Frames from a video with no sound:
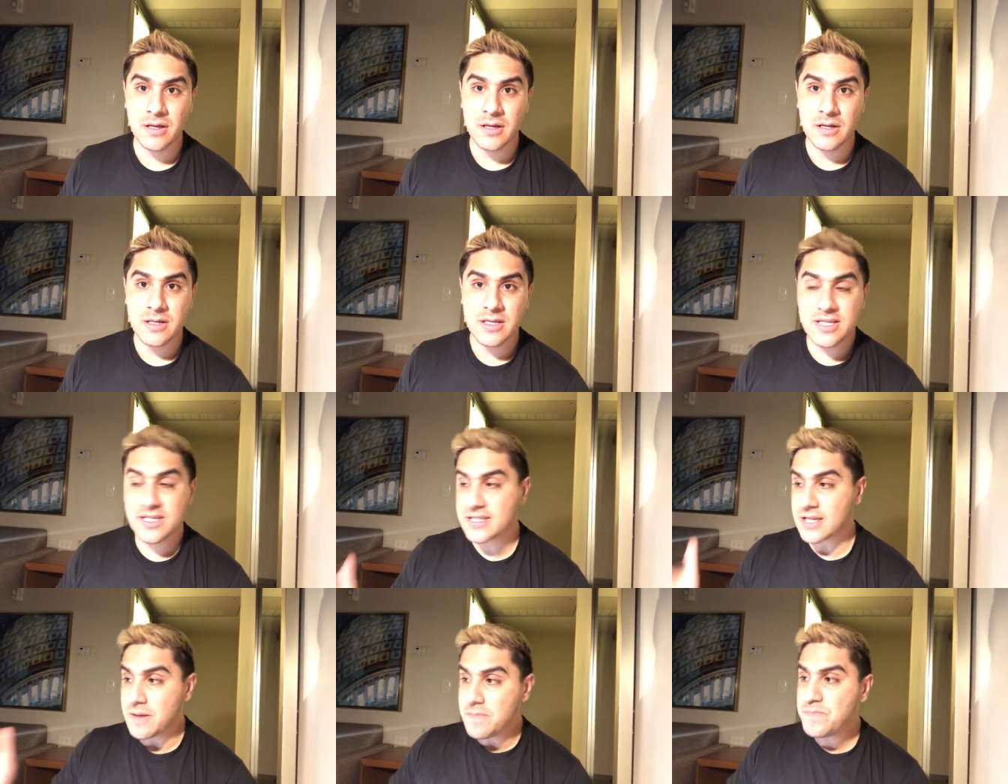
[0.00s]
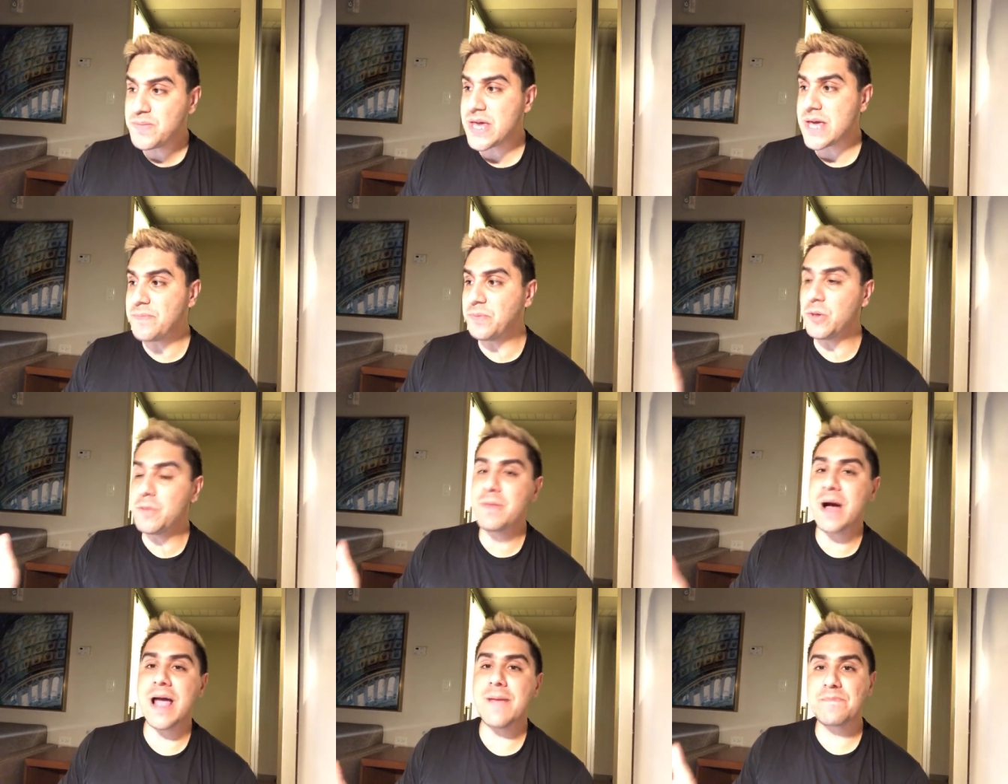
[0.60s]
Some people
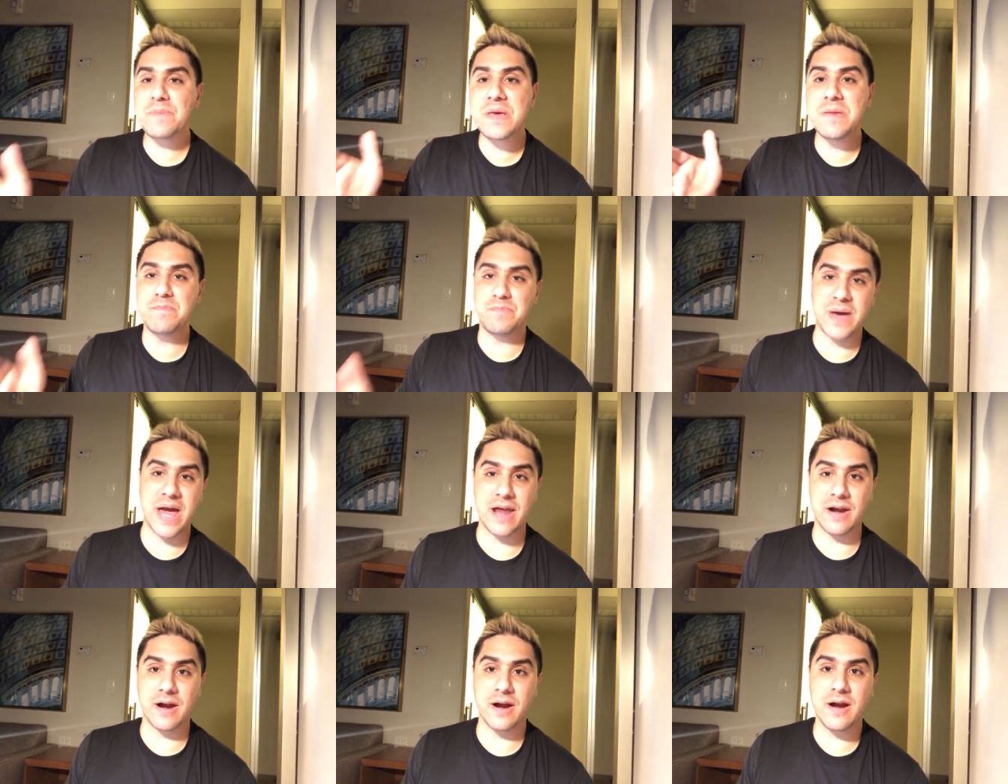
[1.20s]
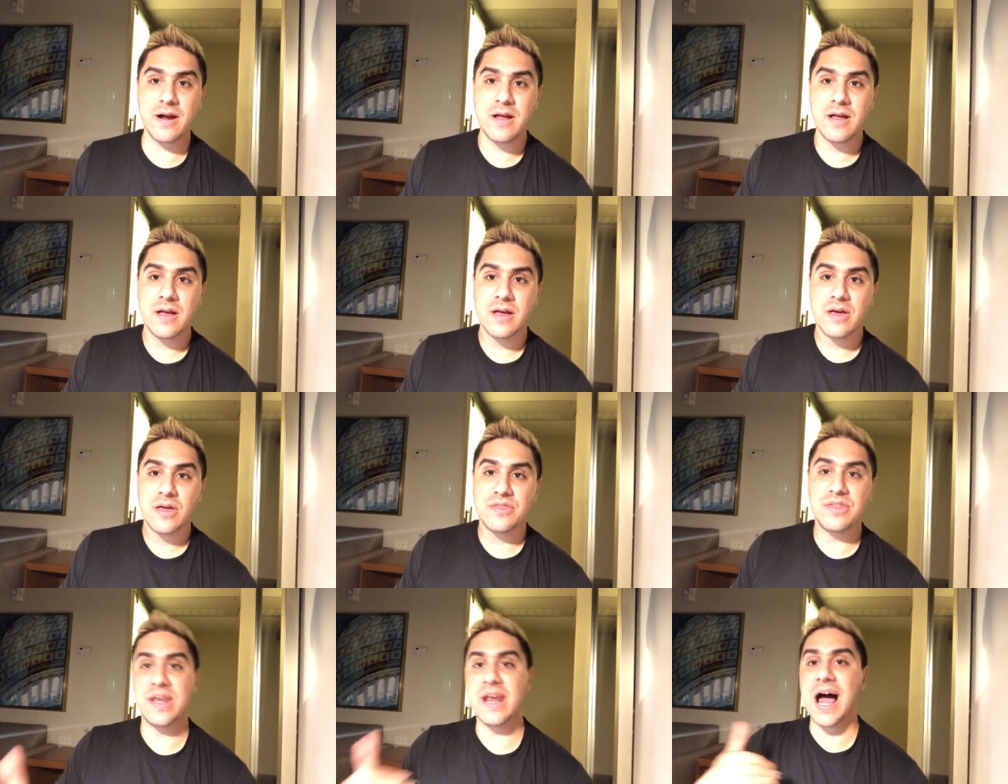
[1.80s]
might be better
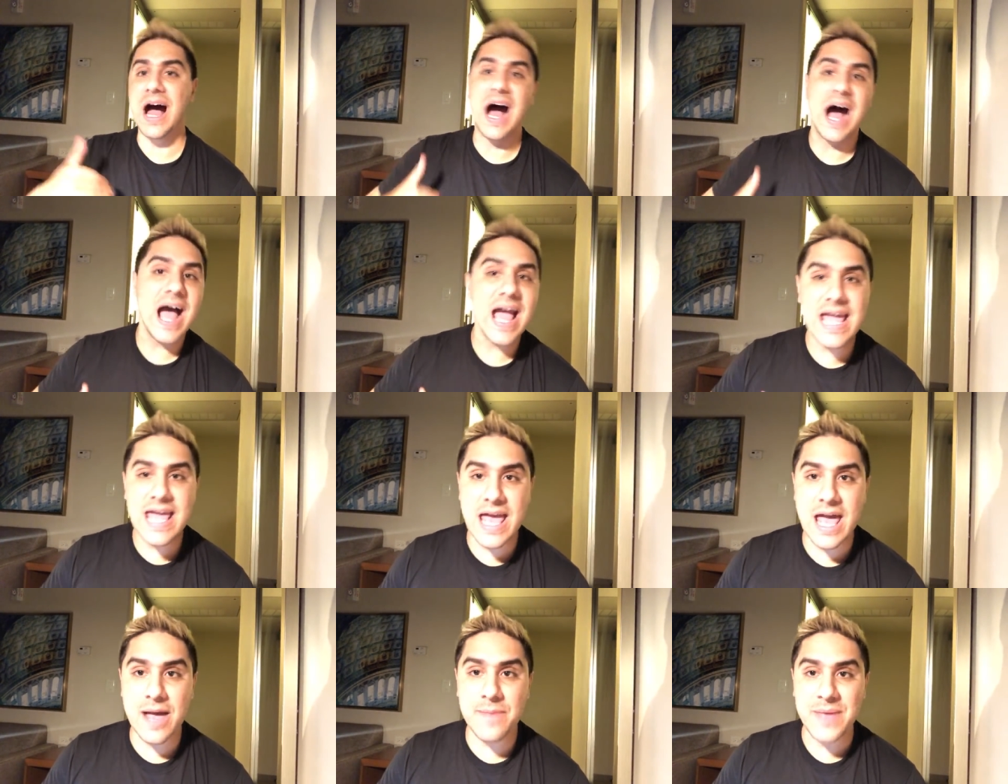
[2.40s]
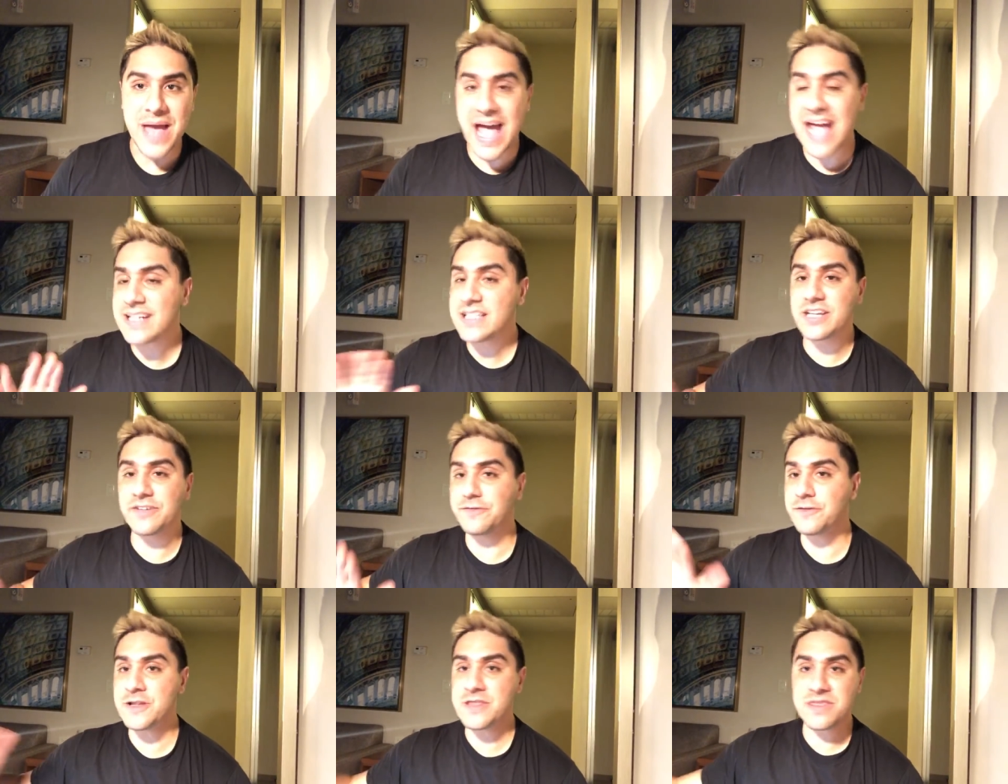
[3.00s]
than I am at
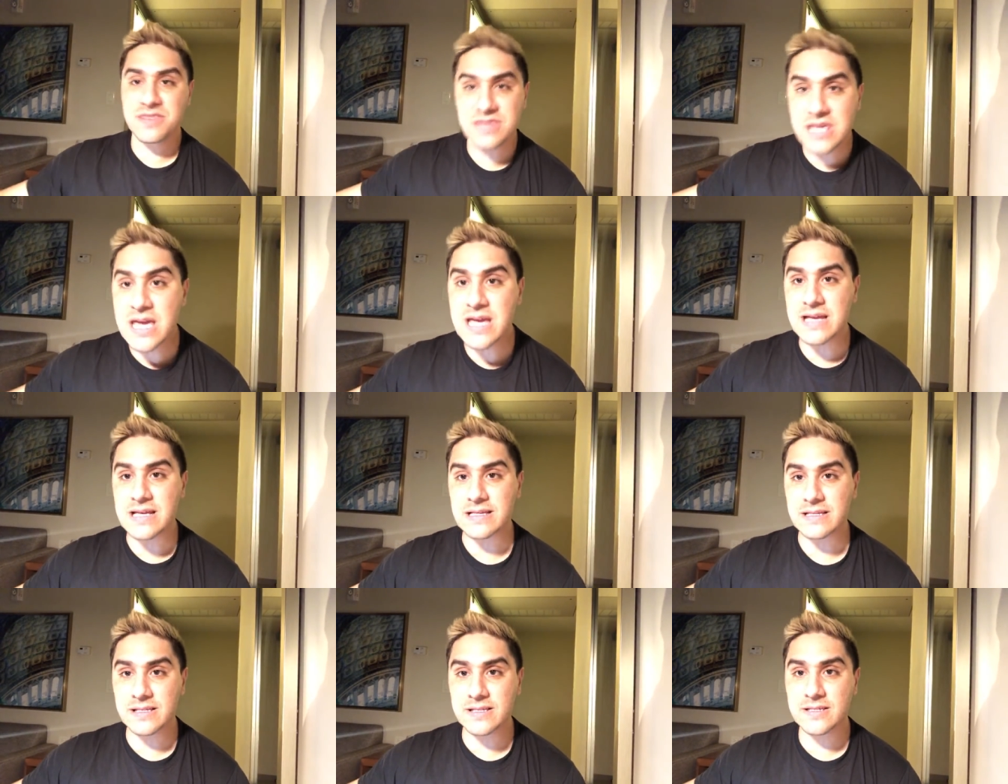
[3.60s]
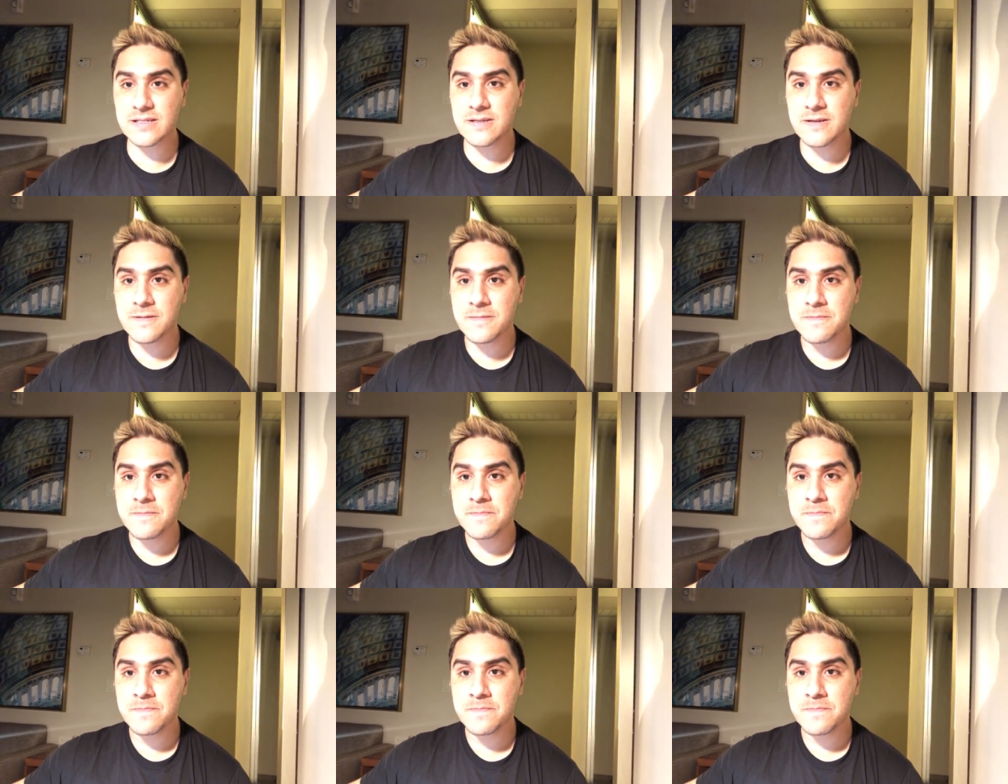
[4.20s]
different things.